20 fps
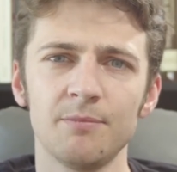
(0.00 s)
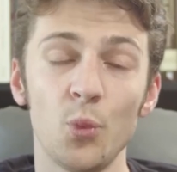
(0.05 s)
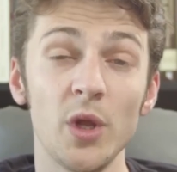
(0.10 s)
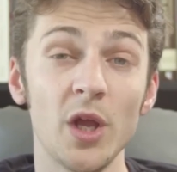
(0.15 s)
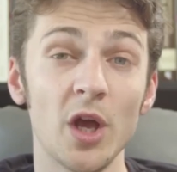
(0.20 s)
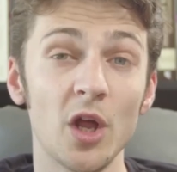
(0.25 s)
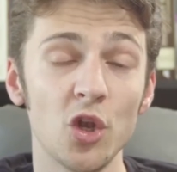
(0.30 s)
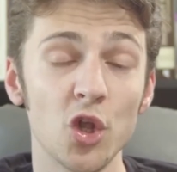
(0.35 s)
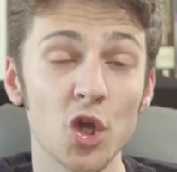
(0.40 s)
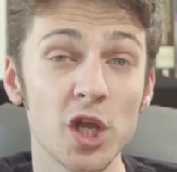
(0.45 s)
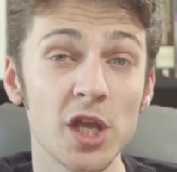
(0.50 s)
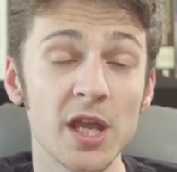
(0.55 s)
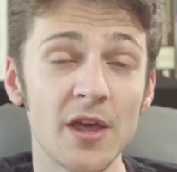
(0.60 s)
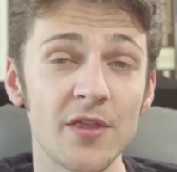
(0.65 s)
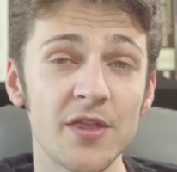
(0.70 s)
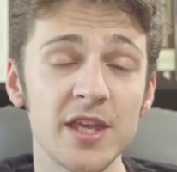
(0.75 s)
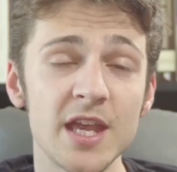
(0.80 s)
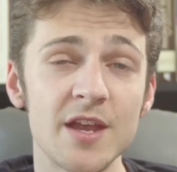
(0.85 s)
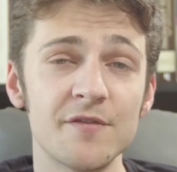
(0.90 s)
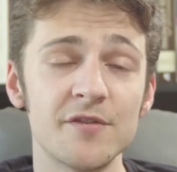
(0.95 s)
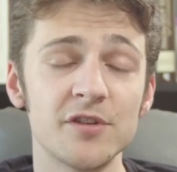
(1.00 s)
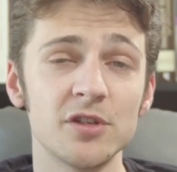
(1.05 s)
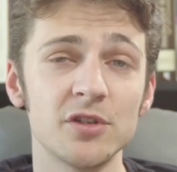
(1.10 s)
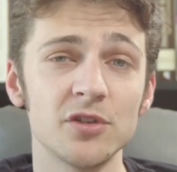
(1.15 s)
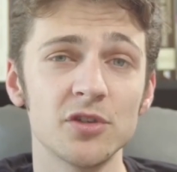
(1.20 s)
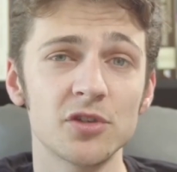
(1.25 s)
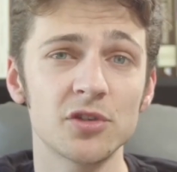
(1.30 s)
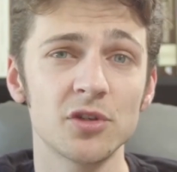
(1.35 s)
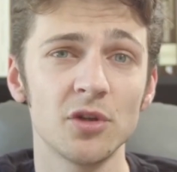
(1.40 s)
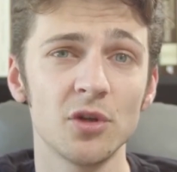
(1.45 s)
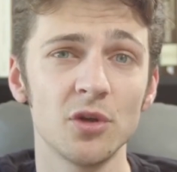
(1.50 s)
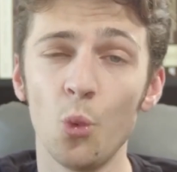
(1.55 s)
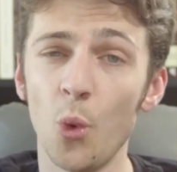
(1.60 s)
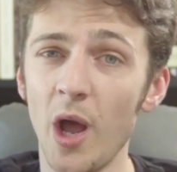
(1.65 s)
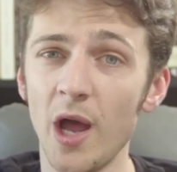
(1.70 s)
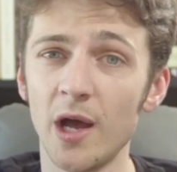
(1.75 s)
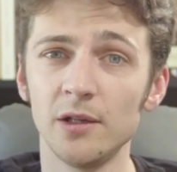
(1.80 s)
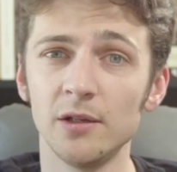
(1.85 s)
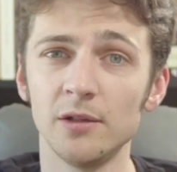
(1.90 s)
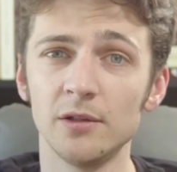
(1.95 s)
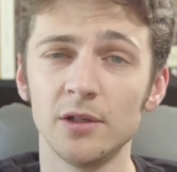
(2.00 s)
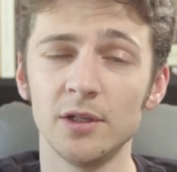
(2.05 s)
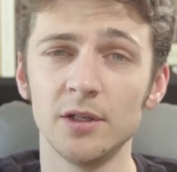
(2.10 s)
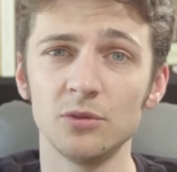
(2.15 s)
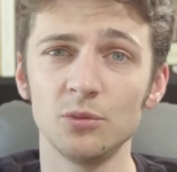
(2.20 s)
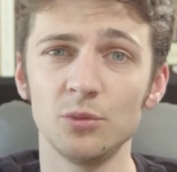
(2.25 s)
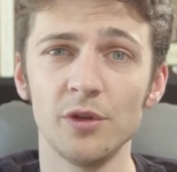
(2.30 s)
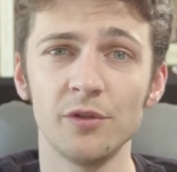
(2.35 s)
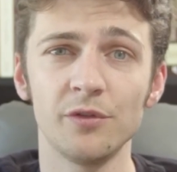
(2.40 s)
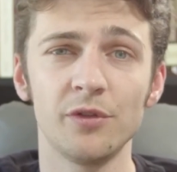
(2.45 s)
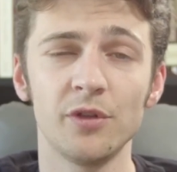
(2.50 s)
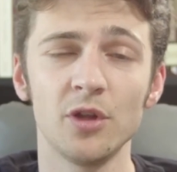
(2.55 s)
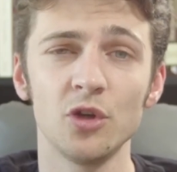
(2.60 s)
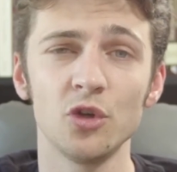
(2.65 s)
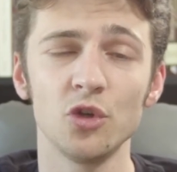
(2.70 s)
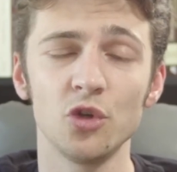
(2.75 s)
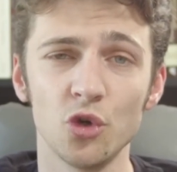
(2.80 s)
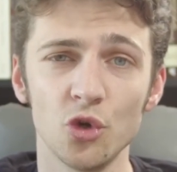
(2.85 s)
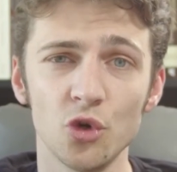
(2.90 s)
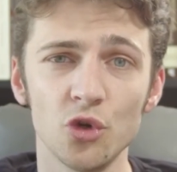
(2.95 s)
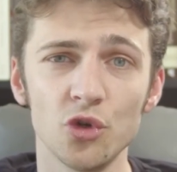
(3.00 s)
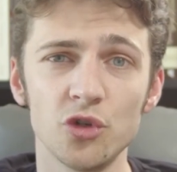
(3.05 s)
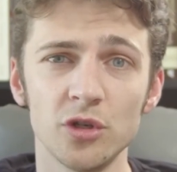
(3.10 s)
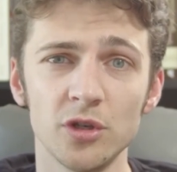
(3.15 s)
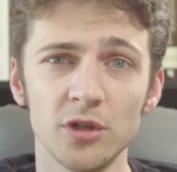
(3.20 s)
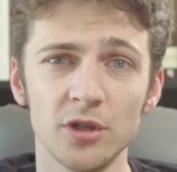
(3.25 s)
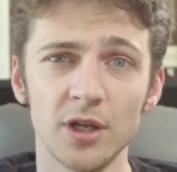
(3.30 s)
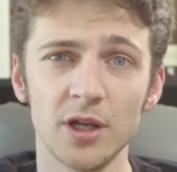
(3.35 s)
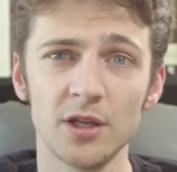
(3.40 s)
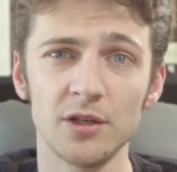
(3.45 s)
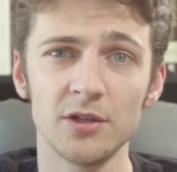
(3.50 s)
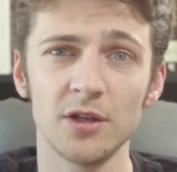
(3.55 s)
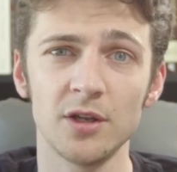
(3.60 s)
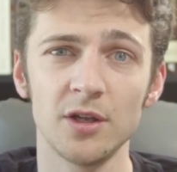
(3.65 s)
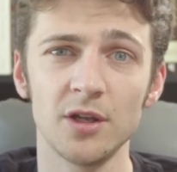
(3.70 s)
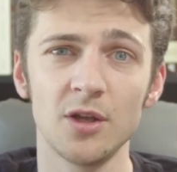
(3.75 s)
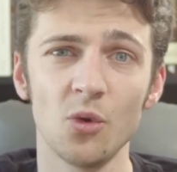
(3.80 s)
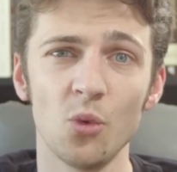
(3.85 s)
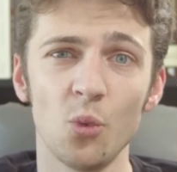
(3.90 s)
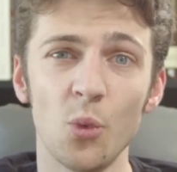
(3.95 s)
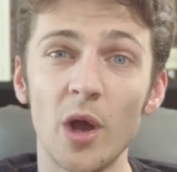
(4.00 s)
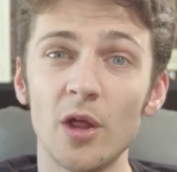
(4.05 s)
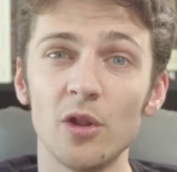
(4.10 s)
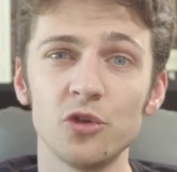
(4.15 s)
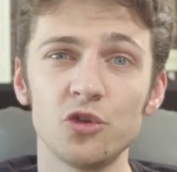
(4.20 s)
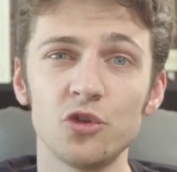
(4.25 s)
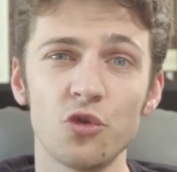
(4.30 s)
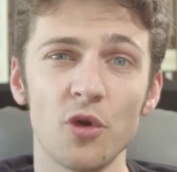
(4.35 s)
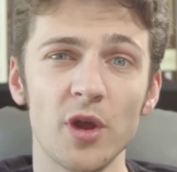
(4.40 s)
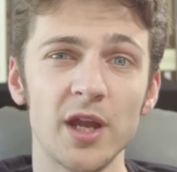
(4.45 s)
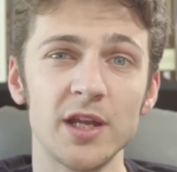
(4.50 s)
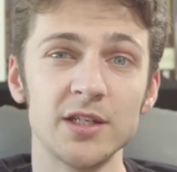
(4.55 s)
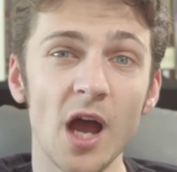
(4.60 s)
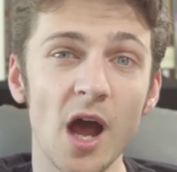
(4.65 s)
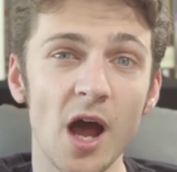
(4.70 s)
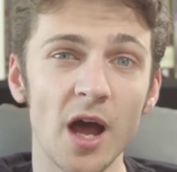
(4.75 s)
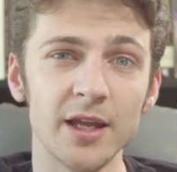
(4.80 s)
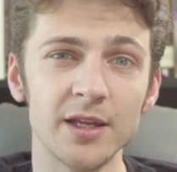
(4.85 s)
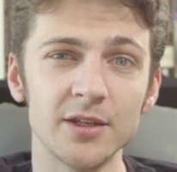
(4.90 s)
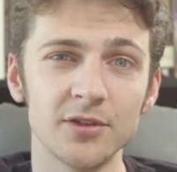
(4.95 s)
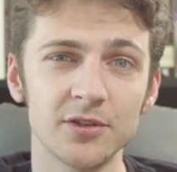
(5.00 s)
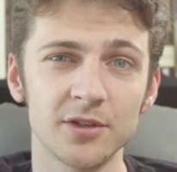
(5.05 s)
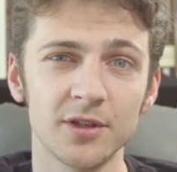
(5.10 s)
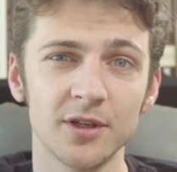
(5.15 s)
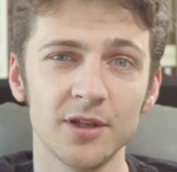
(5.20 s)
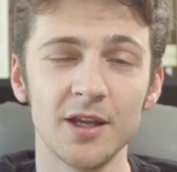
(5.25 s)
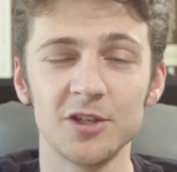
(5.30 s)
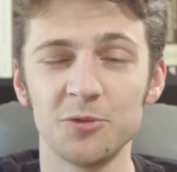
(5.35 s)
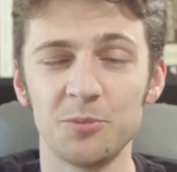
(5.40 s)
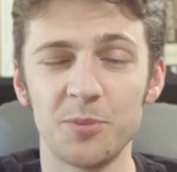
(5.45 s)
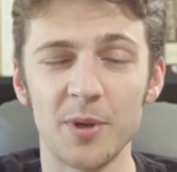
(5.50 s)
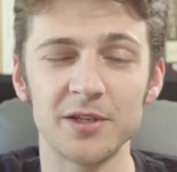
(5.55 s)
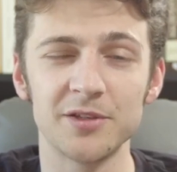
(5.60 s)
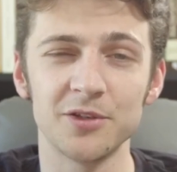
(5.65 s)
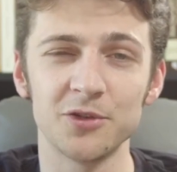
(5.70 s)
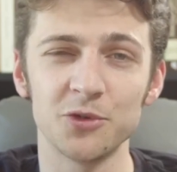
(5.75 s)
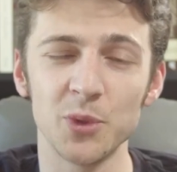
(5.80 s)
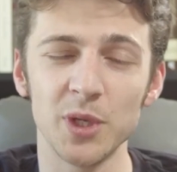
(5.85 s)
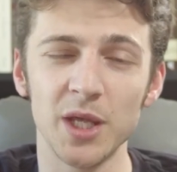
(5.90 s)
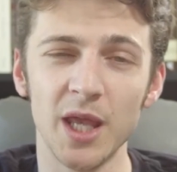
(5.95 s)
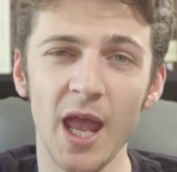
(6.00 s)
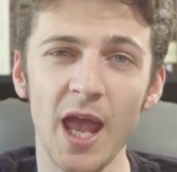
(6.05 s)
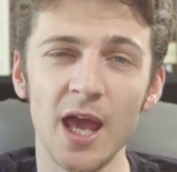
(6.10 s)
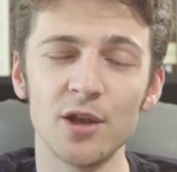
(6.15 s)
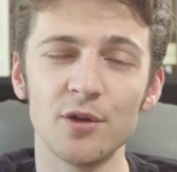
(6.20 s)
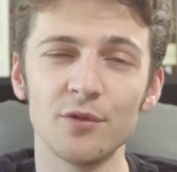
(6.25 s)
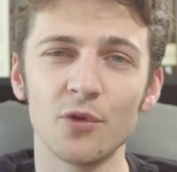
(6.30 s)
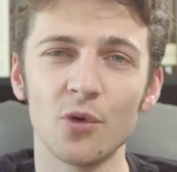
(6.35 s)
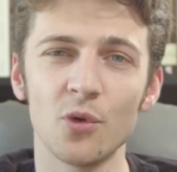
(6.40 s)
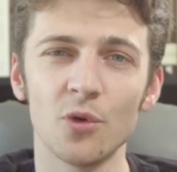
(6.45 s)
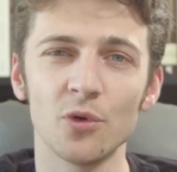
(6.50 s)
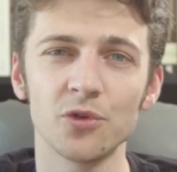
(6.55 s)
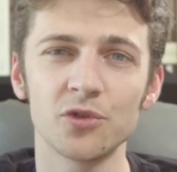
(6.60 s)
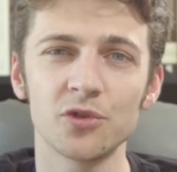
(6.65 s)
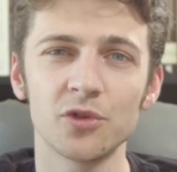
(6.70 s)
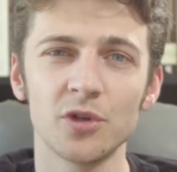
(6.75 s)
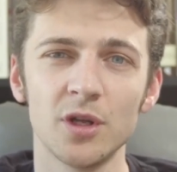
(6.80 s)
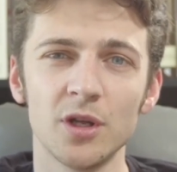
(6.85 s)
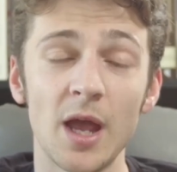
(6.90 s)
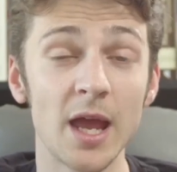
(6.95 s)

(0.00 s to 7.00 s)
We are looking at the evidence well, with good and well-trained eyes, as best as we can, of course.